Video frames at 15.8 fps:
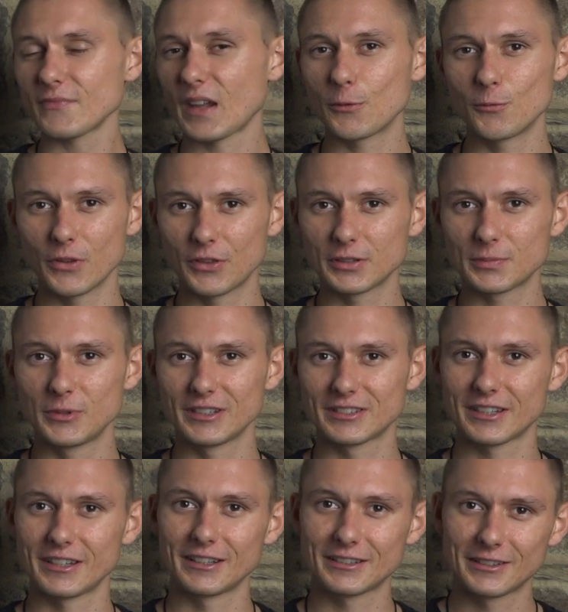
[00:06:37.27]
with this being
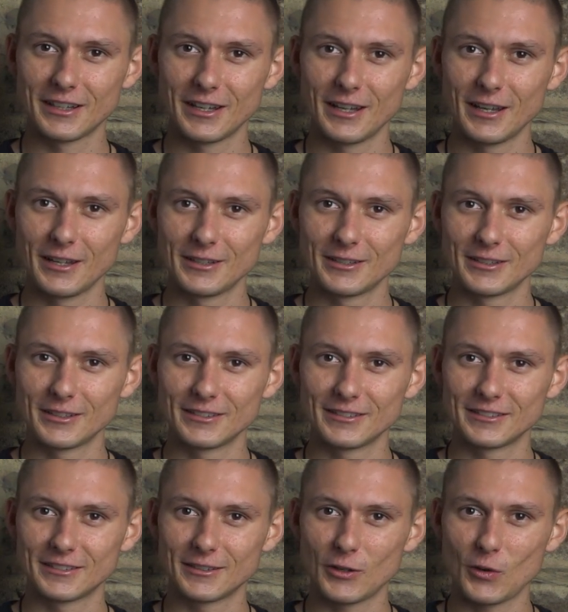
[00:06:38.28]
said,
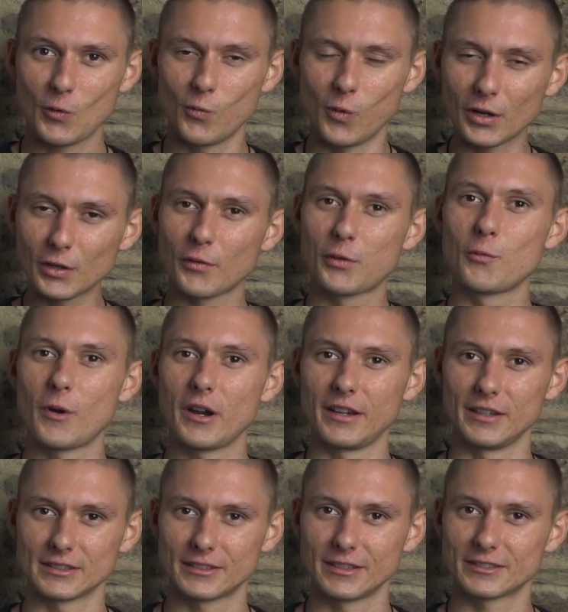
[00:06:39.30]
one of the
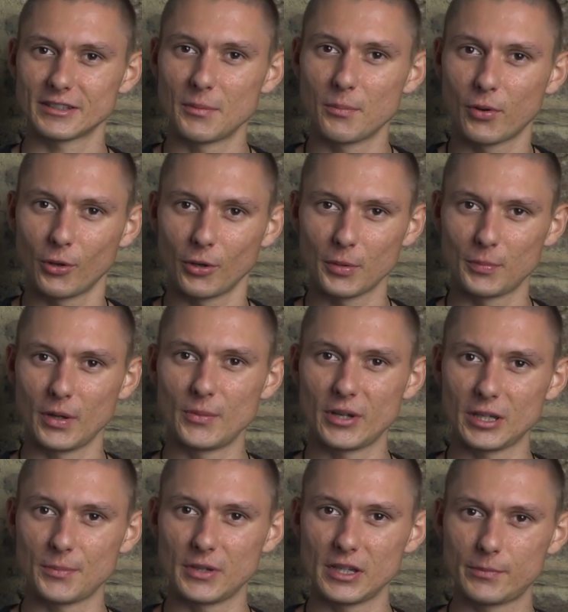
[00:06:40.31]
ways that's employed by
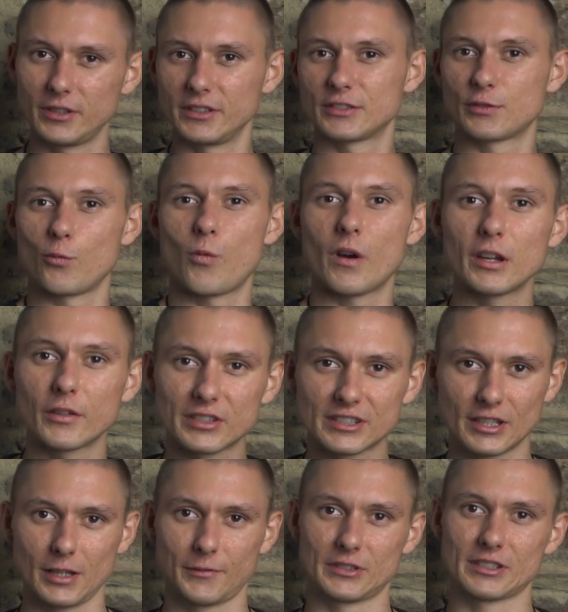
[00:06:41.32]
many people is the way of
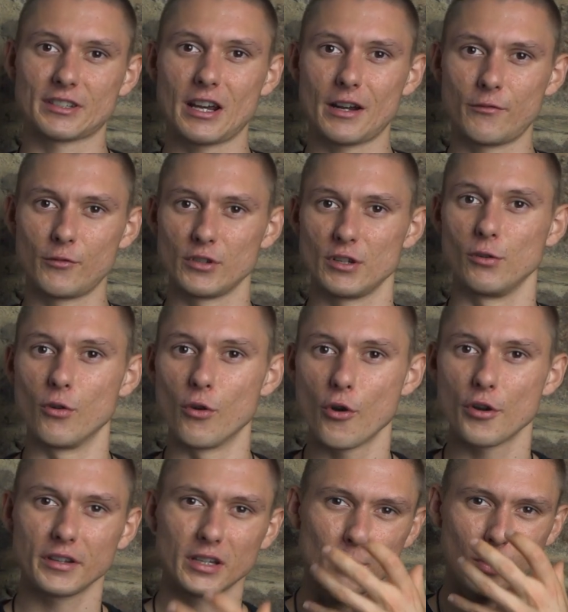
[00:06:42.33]
self-discovery,
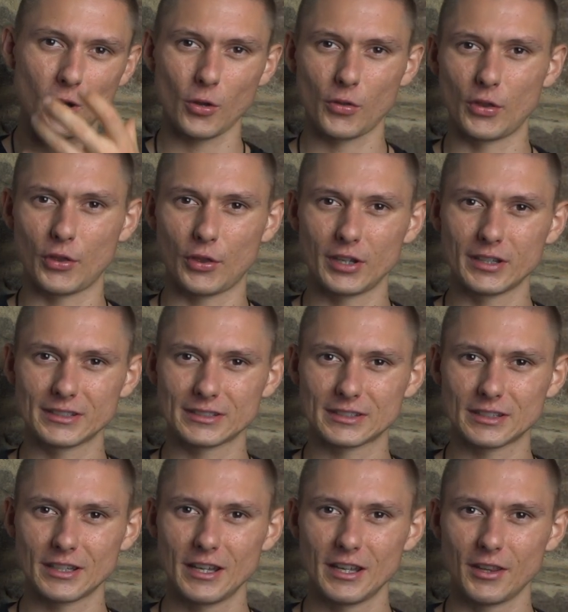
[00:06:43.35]
learning about the
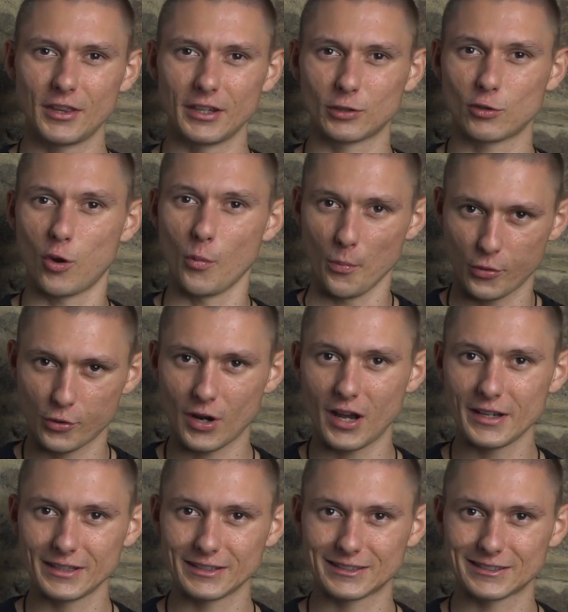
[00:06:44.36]
things that
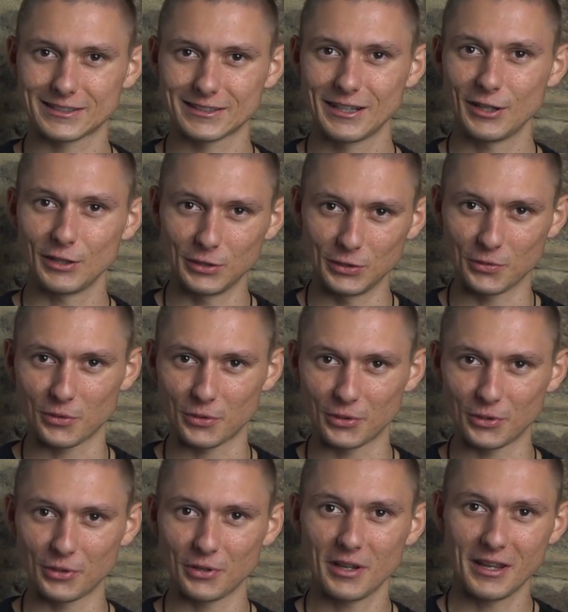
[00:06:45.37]
comprise
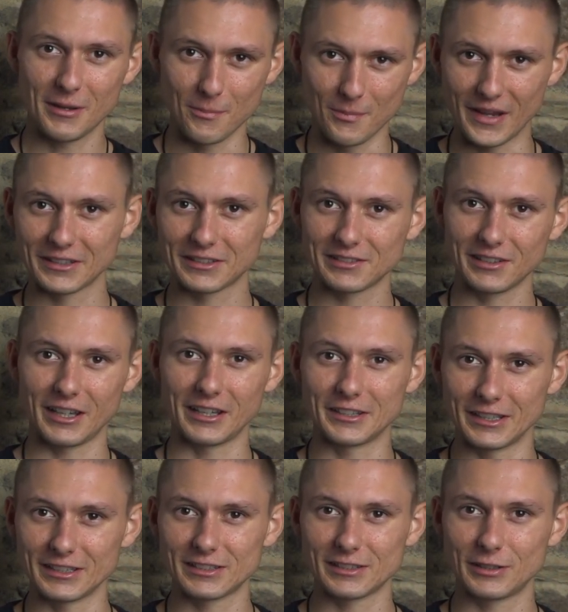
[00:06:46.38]
your mental
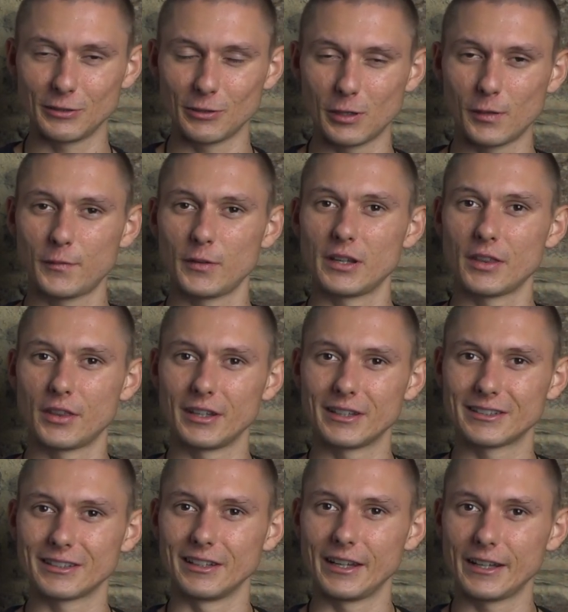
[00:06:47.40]
identity of, and
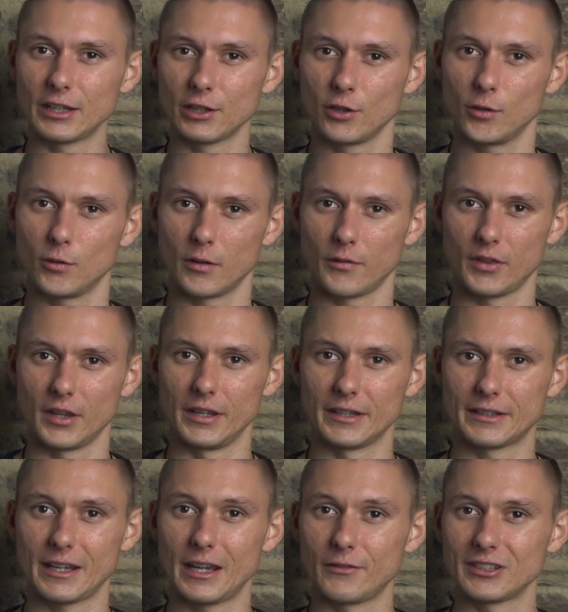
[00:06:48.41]
then letting go of that,
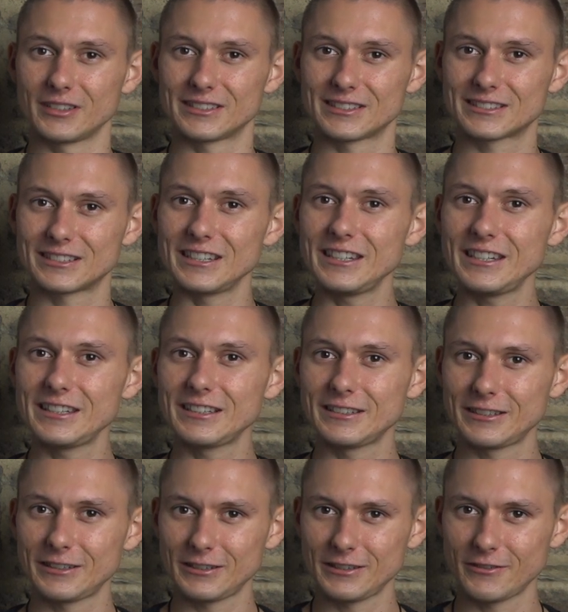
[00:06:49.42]
having
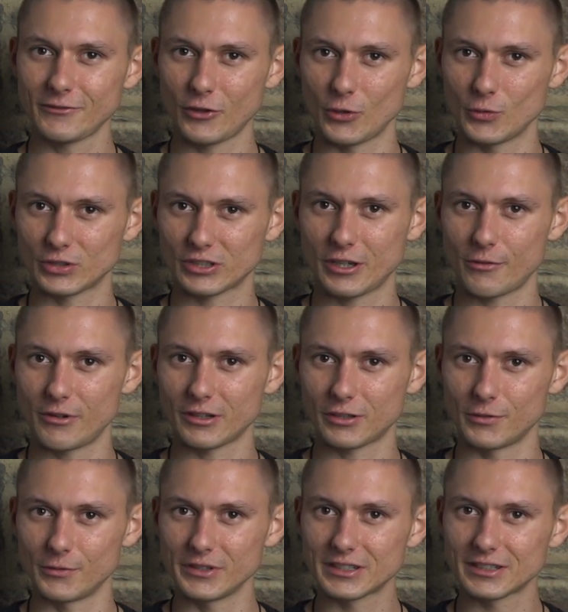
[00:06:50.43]
seen those
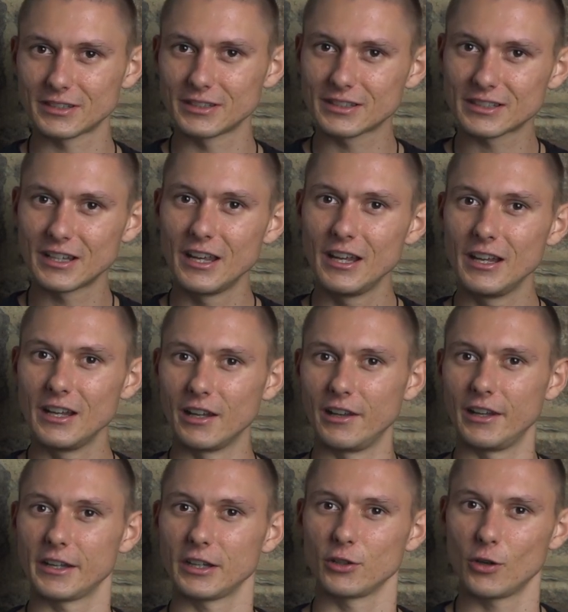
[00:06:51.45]
characteristics,
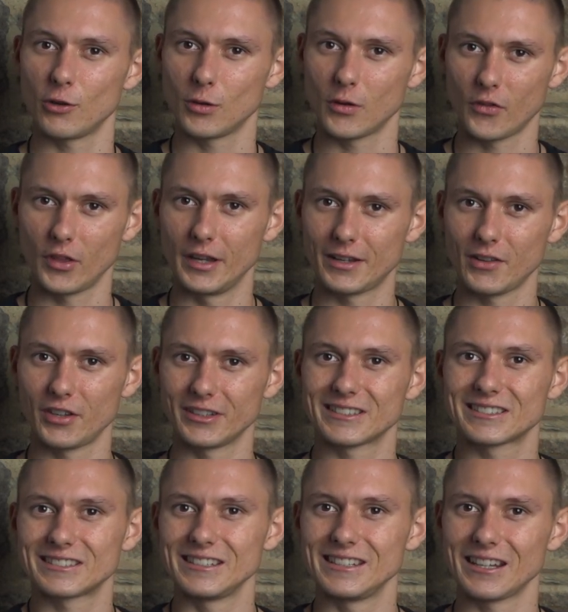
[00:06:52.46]
letting go of that, and then
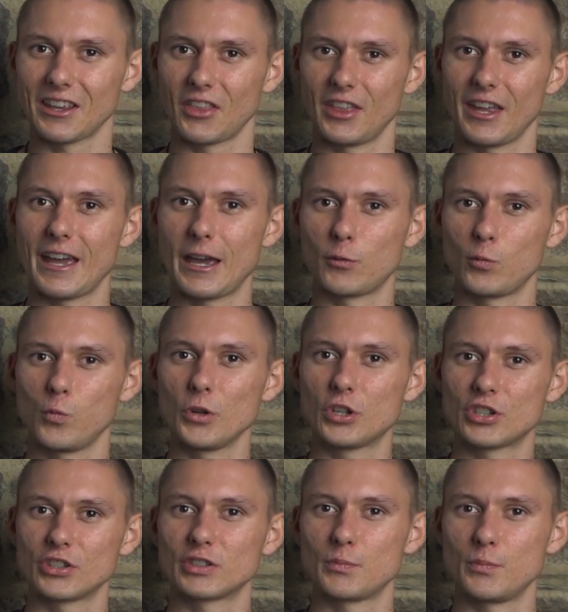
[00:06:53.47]
seeing that
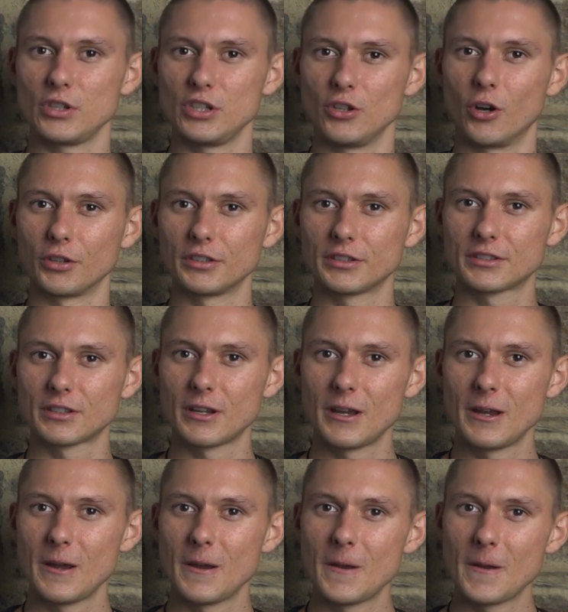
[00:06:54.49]
which is beyond.
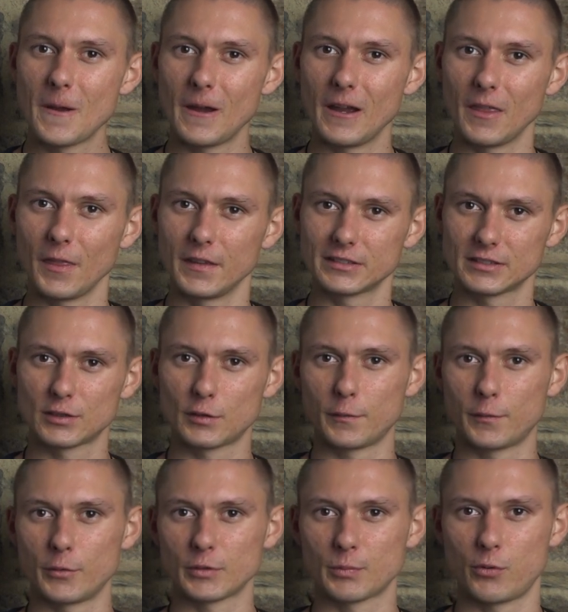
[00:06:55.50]
And this is the
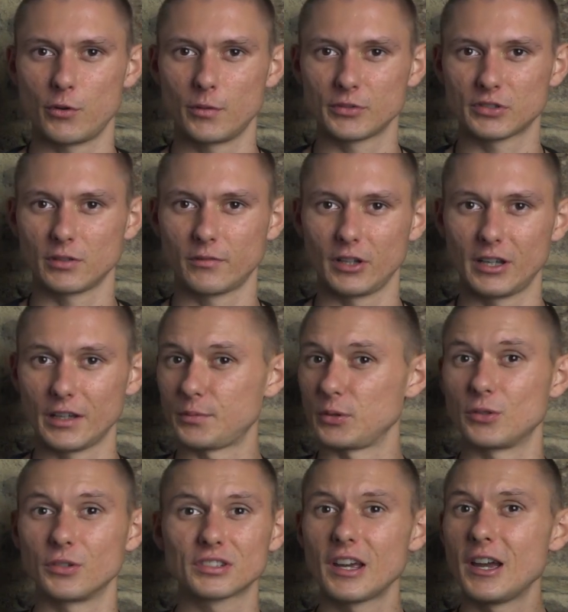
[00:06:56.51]
first purpose of life,
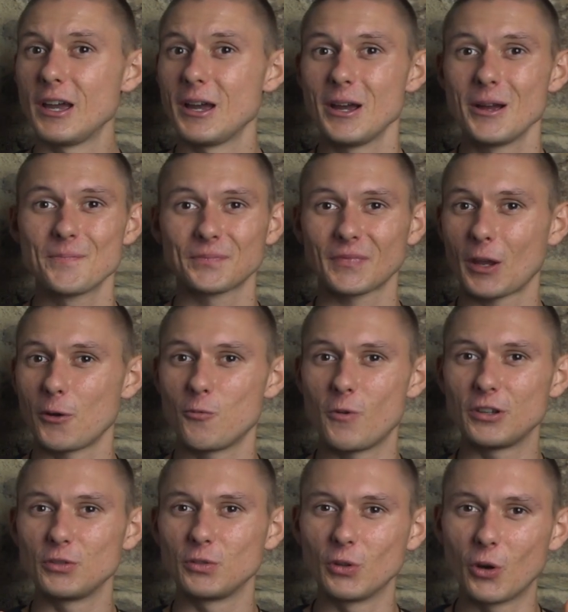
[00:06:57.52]
because when
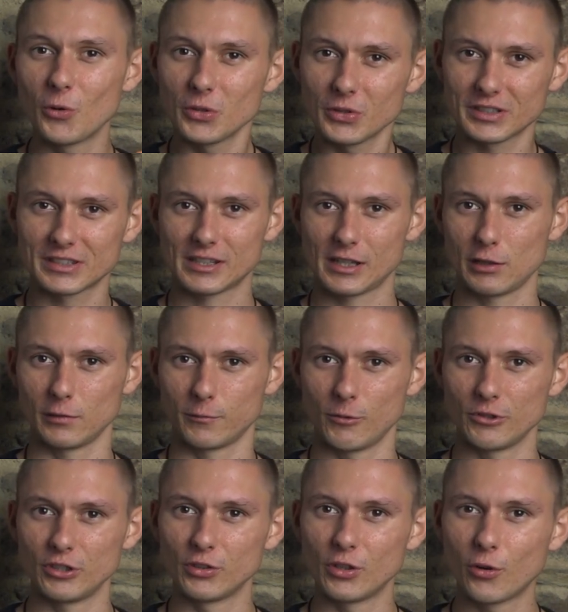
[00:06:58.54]
you know yourself,
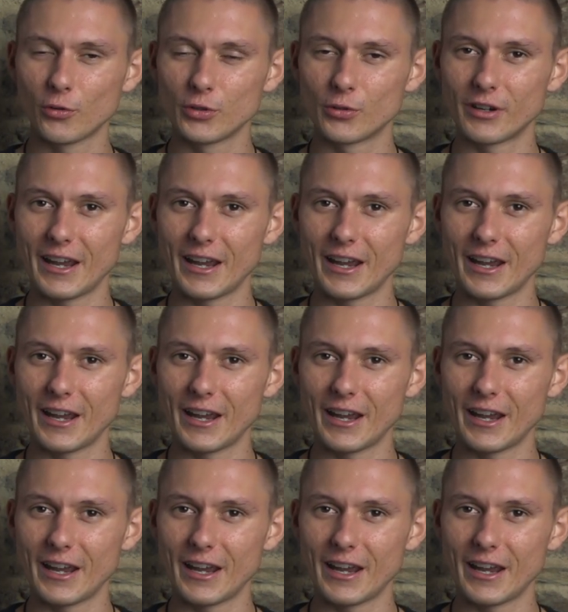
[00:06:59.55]
when you know your